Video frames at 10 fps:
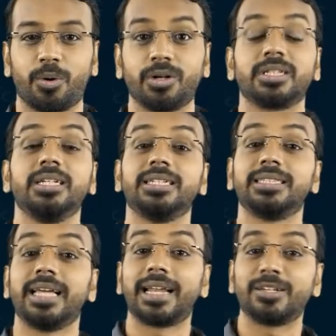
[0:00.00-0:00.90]
box?
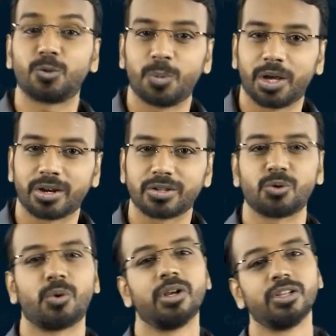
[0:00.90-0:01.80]
That has to be
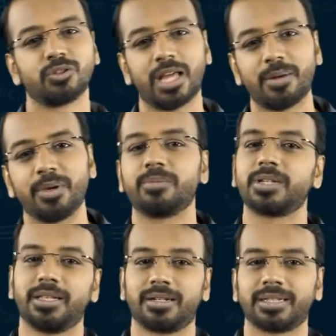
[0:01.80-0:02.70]
understood. So that becomes
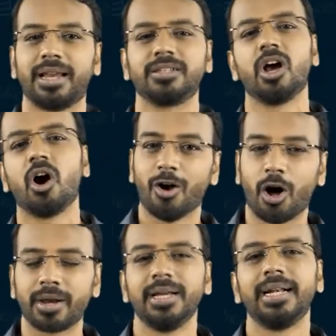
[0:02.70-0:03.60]
another challenge.
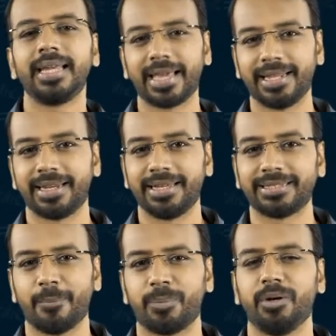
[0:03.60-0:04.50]
Or take another
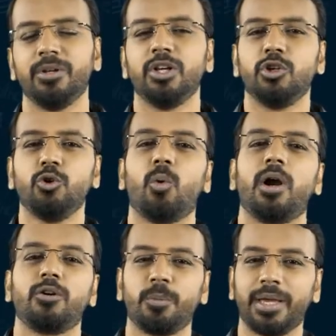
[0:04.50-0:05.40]
example. You
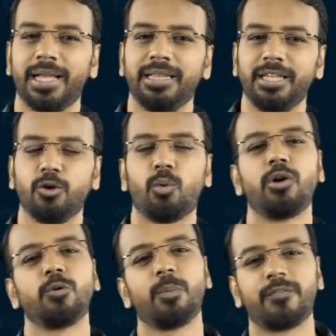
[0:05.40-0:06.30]
want to be healthy, you
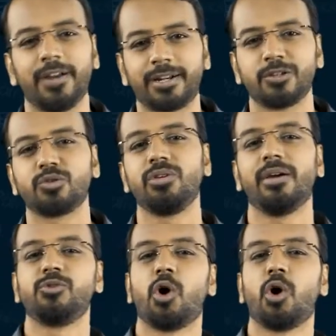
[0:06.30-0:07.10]
want to be fit, so you have